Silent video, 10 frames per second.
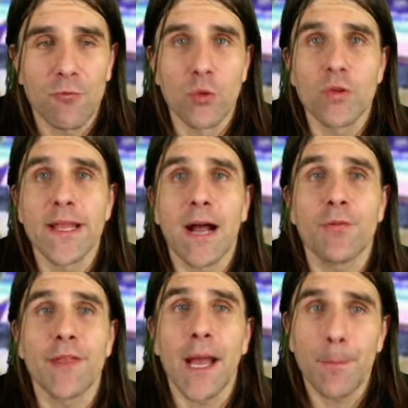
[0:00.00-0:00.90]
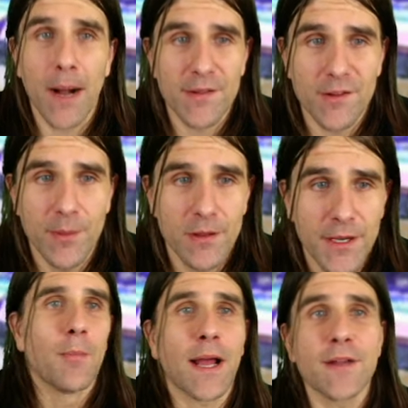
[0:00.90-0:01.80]
ruling out that
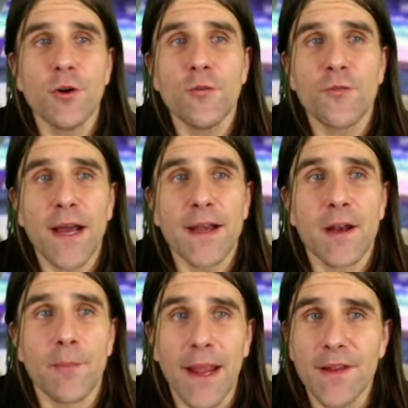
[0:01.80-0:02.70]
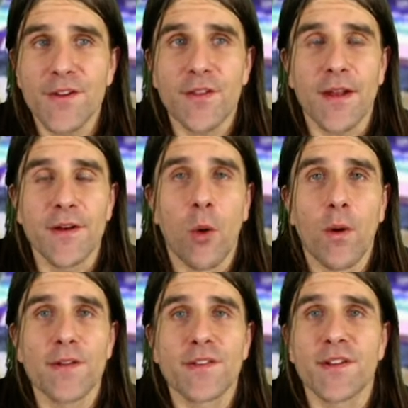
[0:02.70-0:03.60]
possibility, but I do find it amazing that no
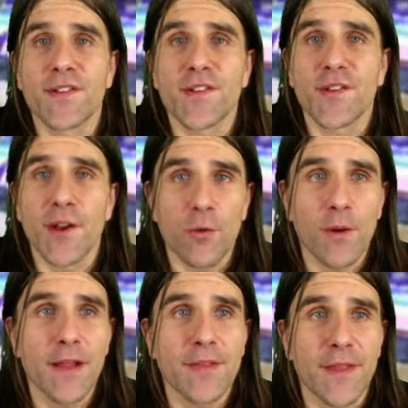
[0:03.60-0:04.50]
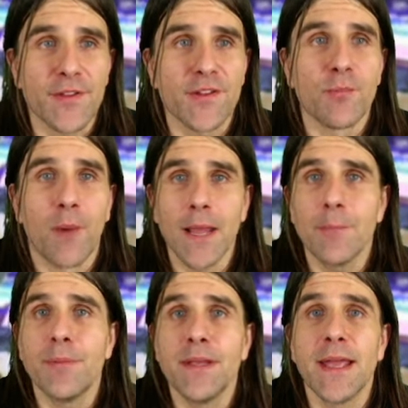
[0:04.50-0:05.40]
one's considering that this
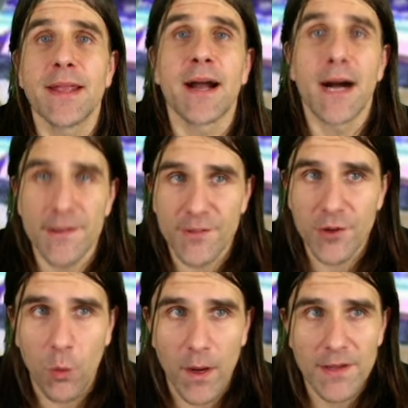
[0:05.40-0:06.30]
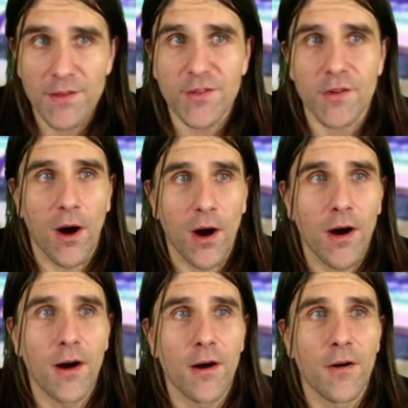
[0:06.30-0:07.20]
might be a consequence
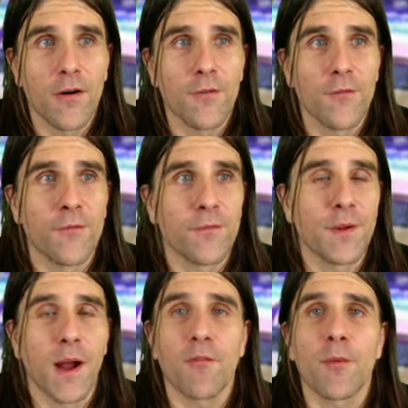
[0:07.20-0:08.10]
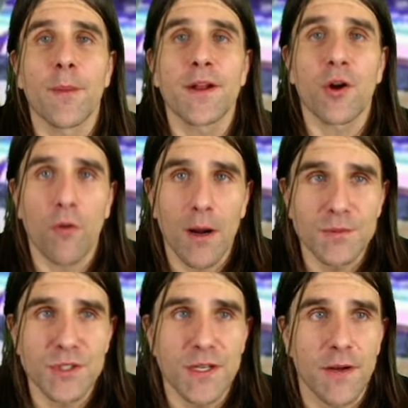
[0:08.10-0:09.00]
of government
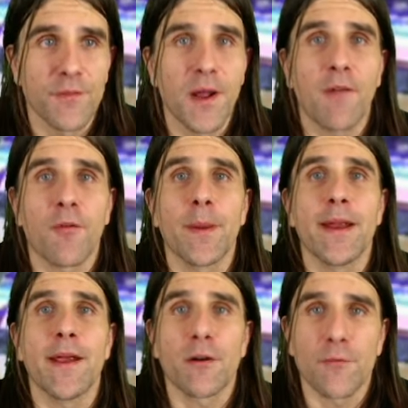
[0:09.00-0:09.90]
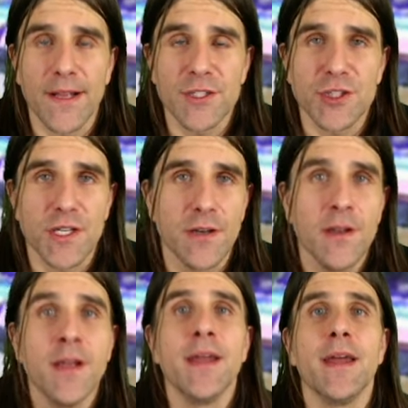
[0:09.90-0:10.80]
corruption, of government intervention,
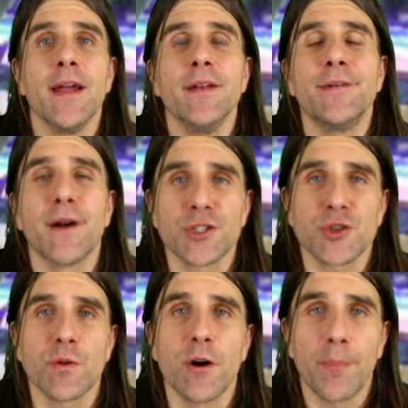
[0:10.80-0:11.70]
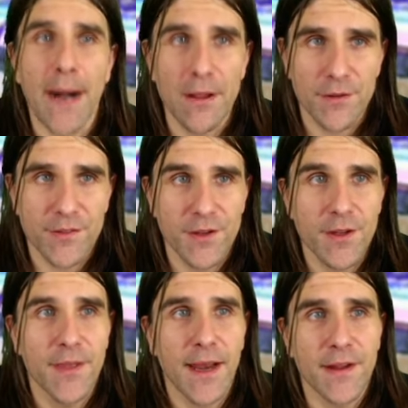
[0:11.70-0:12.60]
industrial
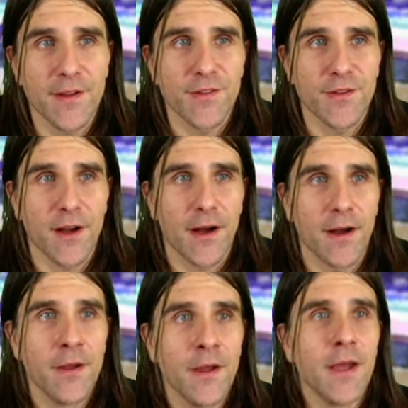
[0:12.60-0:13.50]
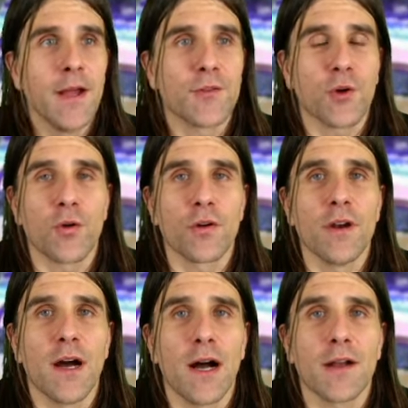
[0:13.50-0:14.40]
policy that is uh,
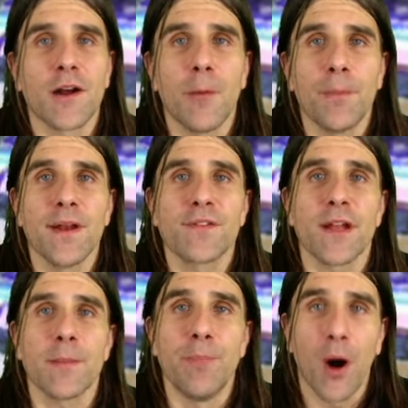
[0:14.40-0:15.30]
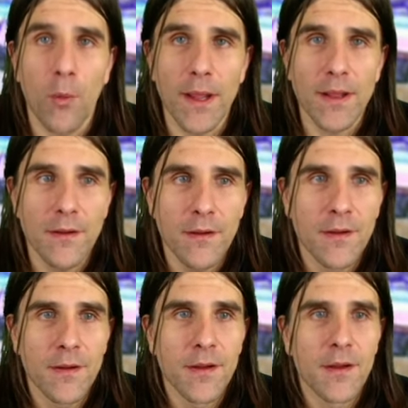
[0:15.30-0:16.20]
turned uh, companies like Boeing
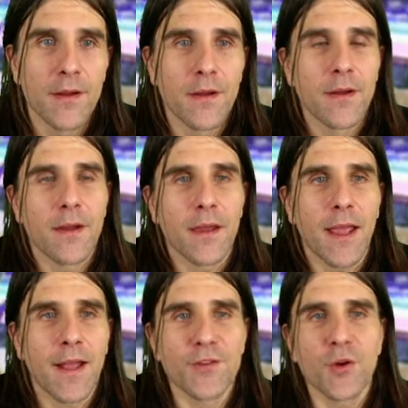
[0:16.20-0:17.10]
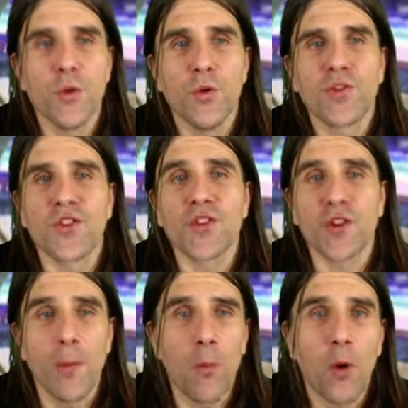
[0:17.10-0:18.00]
into
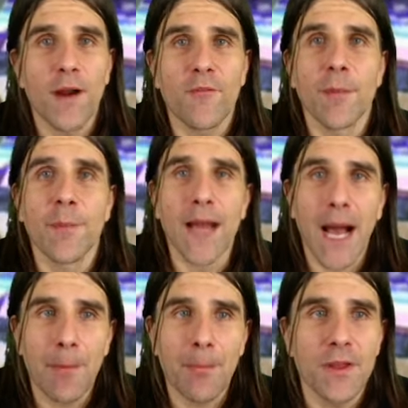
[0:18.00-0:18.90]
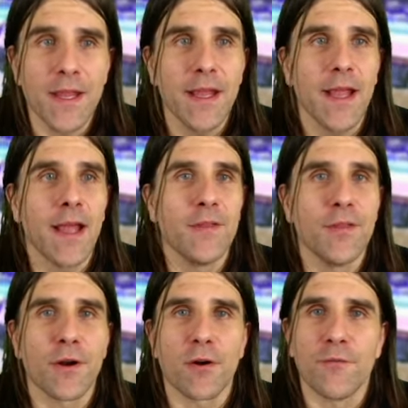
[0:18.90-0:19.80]
somewhat of a monopoly in
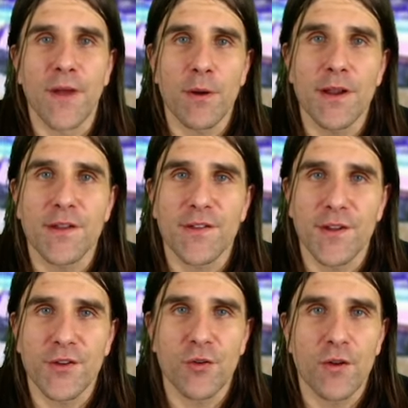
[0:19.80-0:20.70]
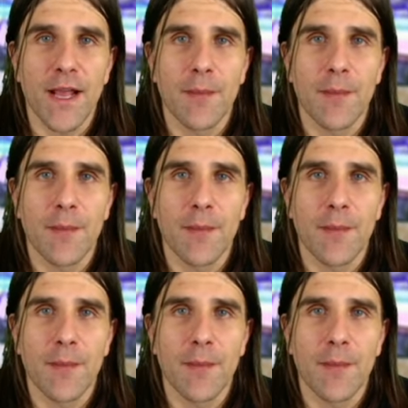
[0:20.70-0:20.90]
their various history. I